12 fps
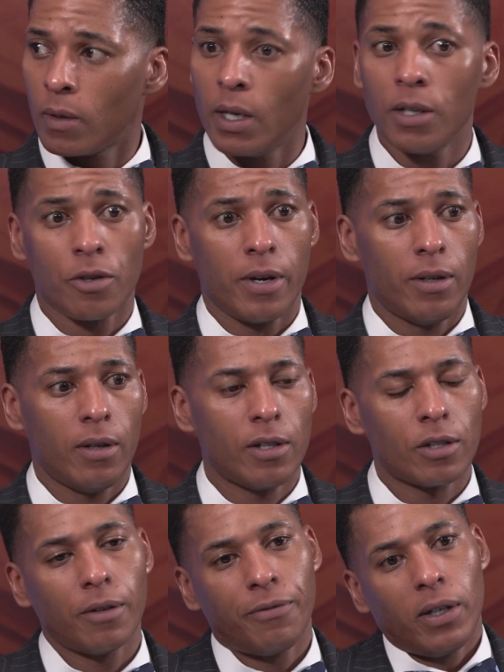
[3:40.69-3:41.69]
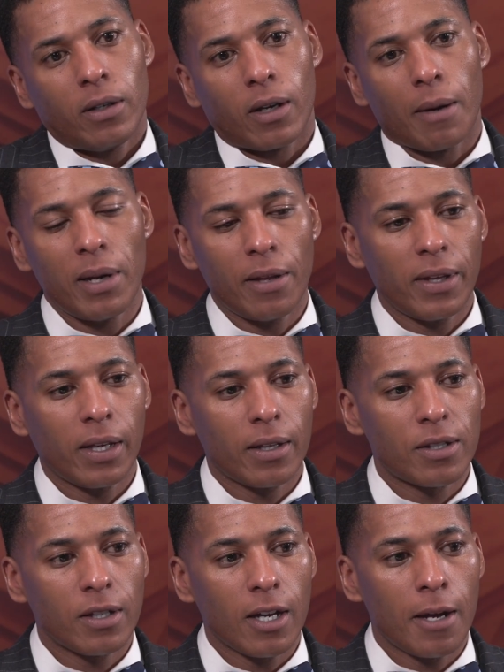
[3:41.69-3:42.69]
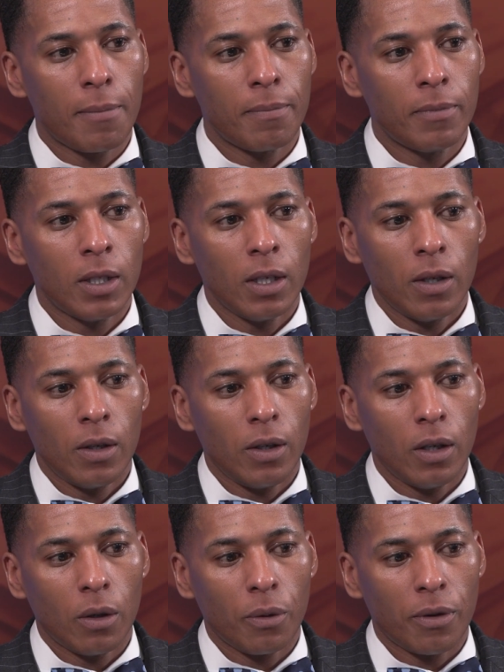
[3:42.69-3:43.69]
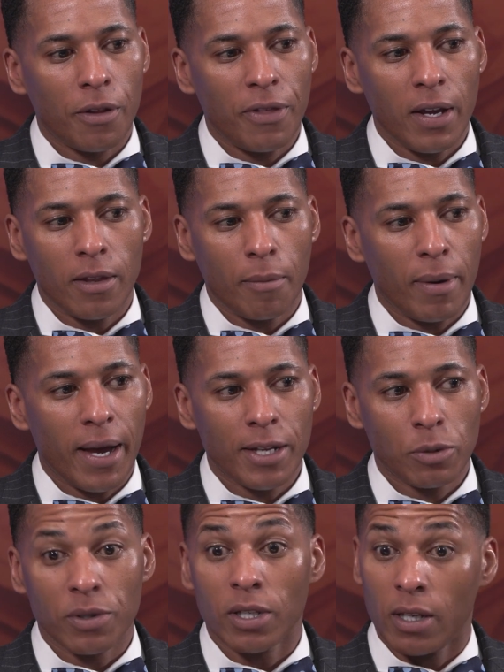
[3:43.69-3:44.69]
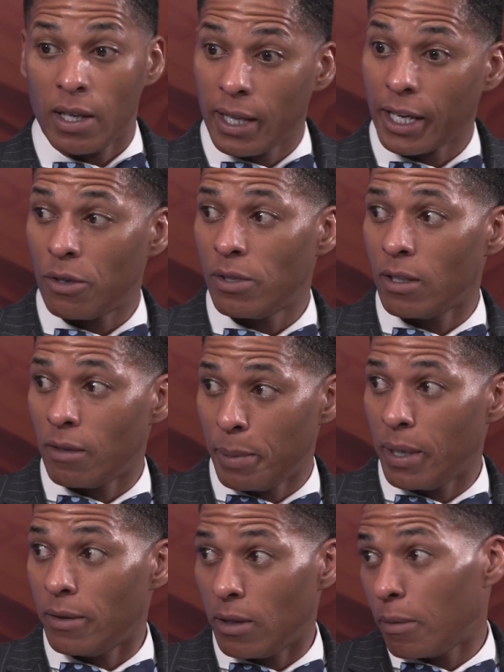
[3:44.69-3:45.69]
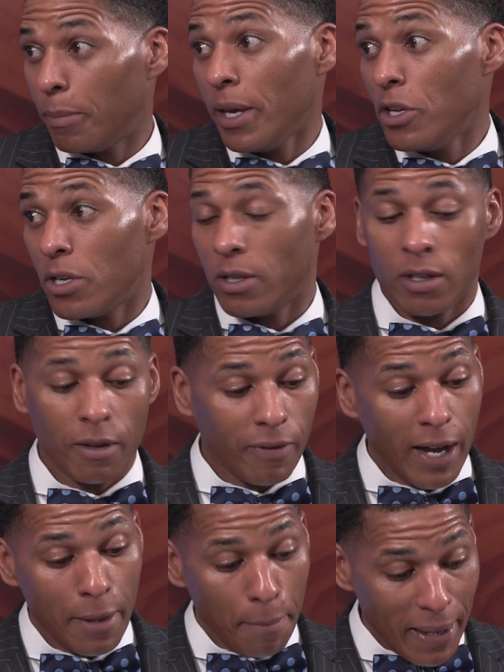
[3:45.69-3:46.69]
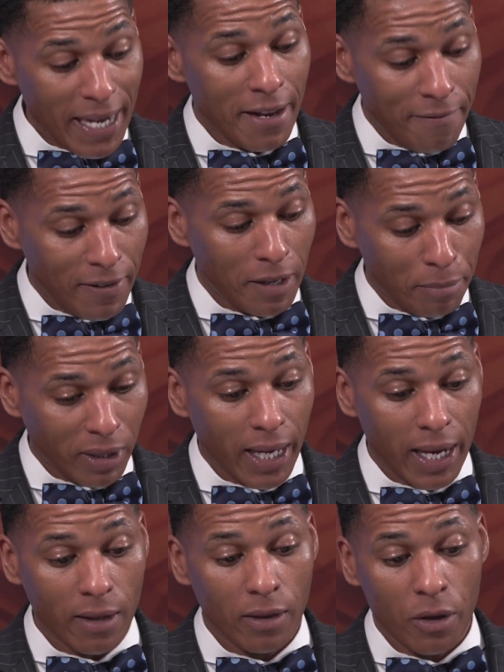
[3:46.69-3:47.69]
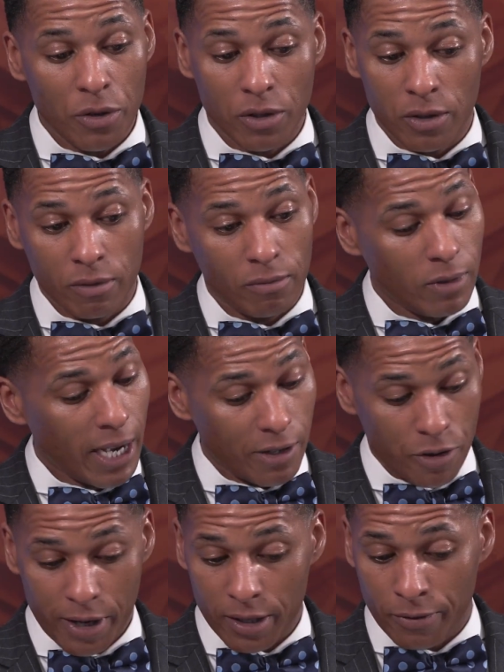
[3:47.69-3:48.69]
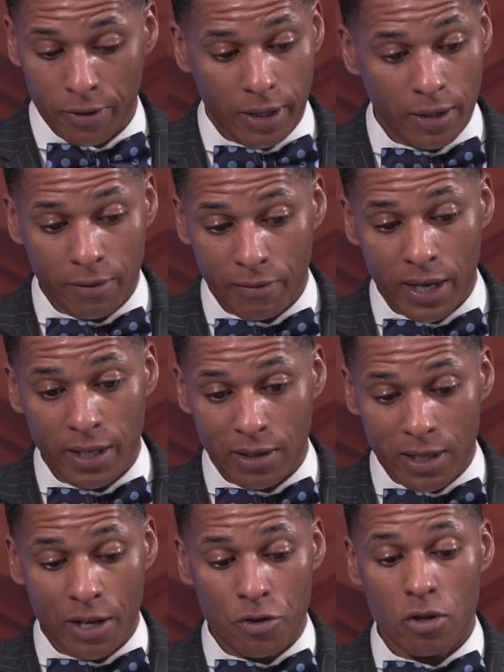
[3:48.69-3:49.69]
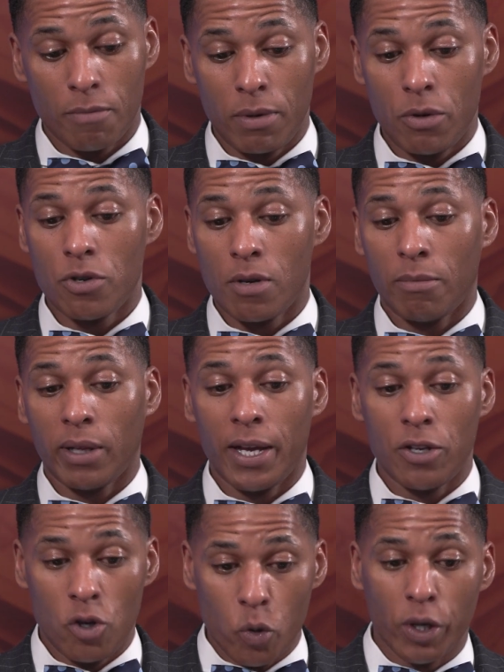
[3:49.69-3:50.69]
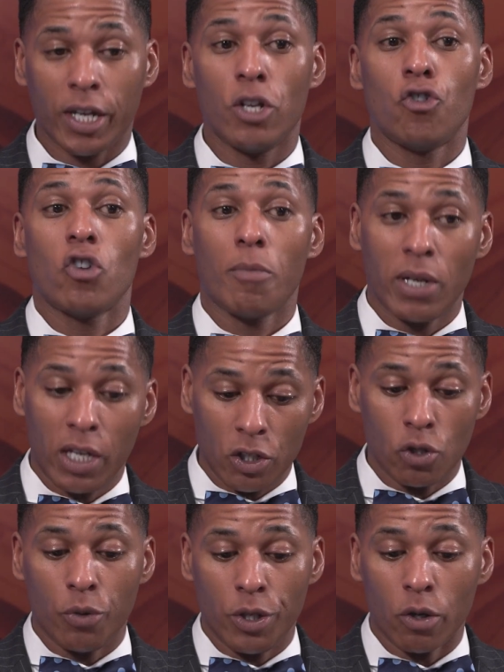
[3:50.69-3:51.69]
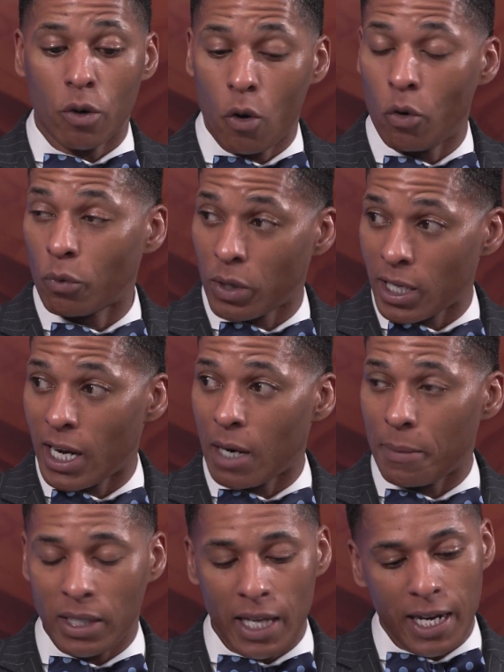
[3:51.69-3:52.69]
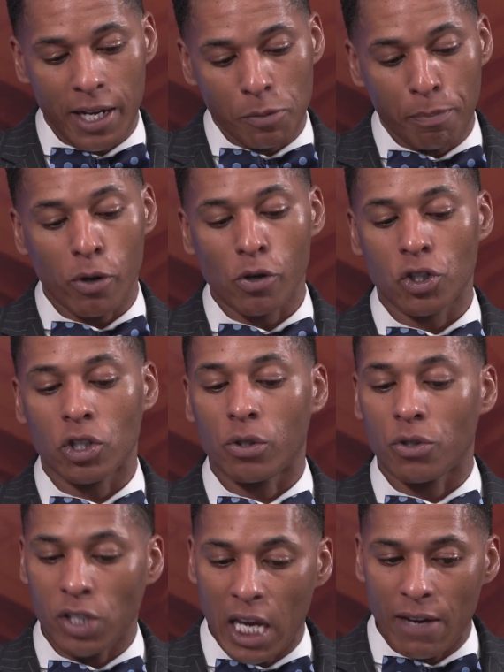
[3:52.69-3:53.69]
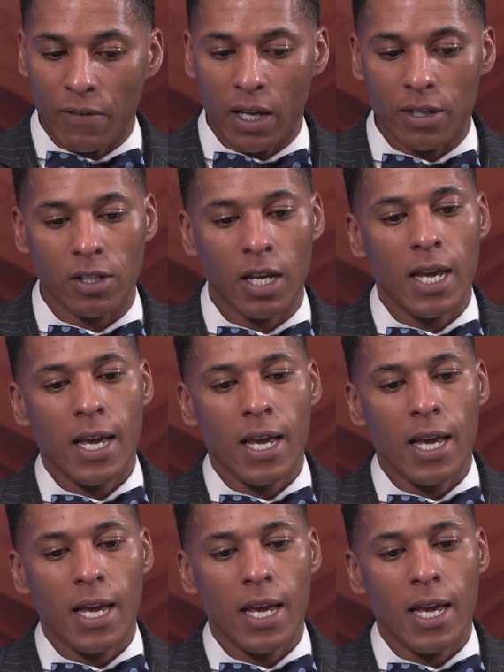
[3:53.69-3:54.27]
It is great. It's a good feeling. I mean, I think it's, the thing of the past was, again, like you said, the pension, defined benefit plan, those got transferred in defined contribution plans. You are contributing to your own retirement. Mm-hmm. It is personal savings.